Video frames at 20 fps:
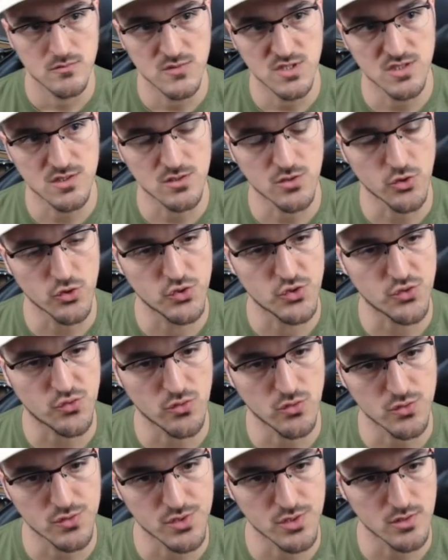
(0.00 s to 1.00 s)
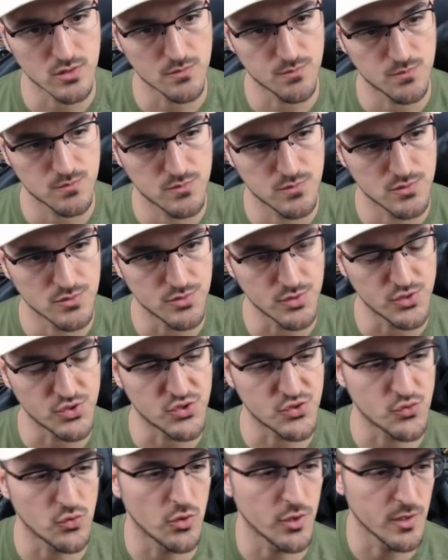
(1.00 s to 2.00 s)
These Curse Scrolls are
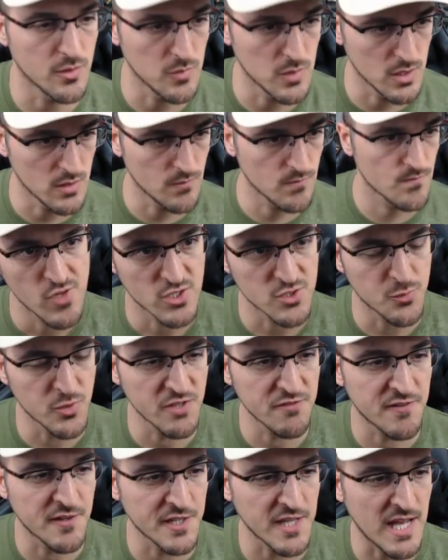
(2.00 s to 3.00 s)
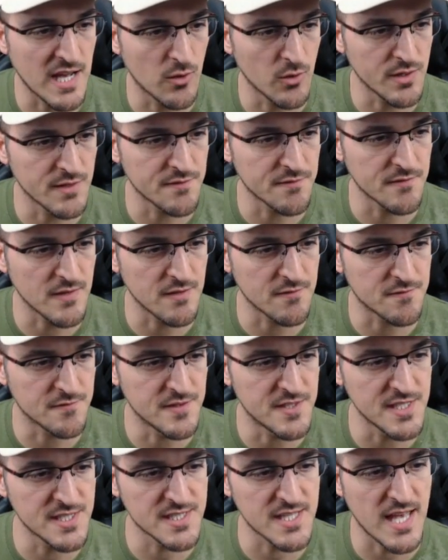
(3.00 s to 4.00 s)
destroying me. It's pretty funny how if
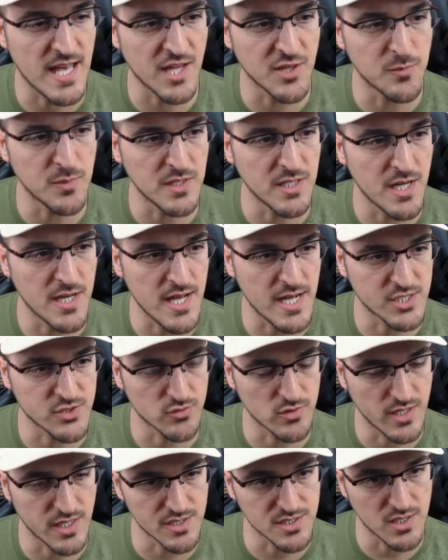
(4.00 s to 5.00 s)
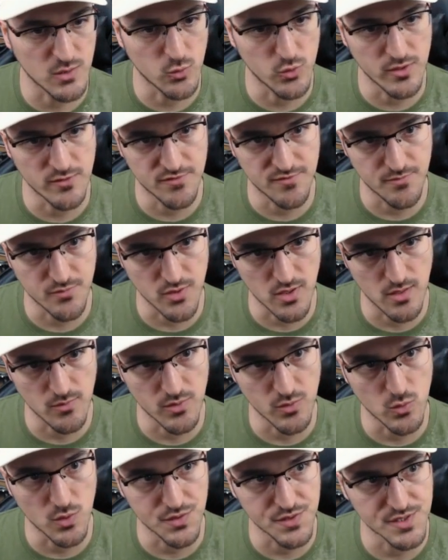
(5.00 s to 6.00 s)
this had been a Naturalize, I would have probably
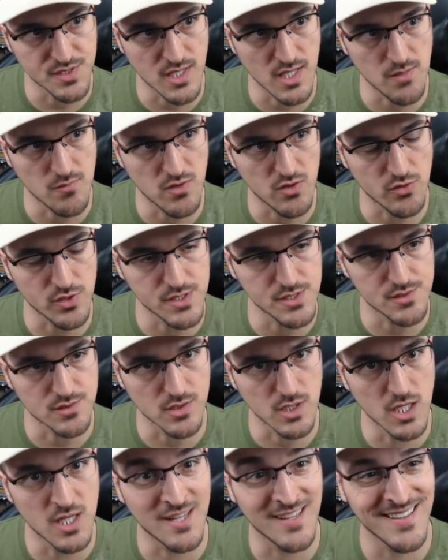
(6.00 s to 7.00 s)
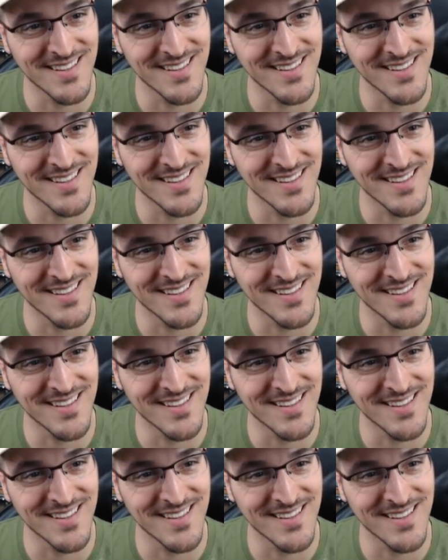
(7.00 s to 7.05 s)
won this game very easily.